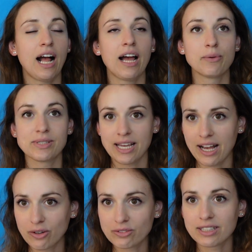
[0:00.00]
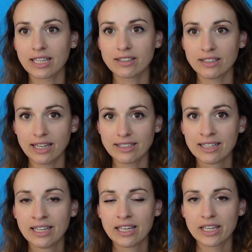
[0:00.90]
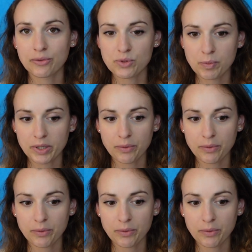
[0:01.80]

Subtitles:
I was out like a light. It was pretty